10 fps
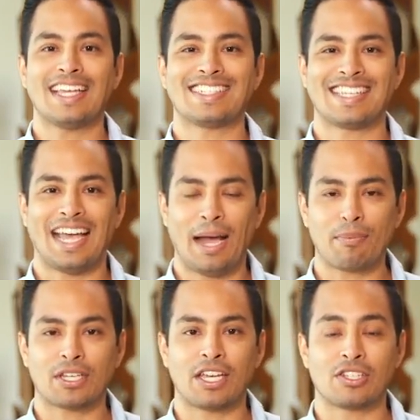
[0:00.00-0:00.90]
is the
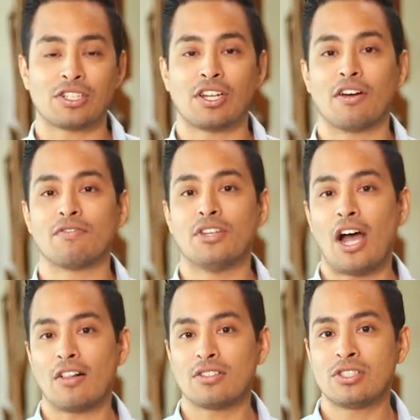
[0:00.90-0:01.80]
application of
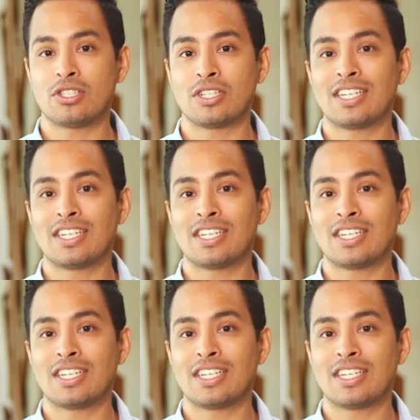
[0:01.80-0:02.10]
knowledge,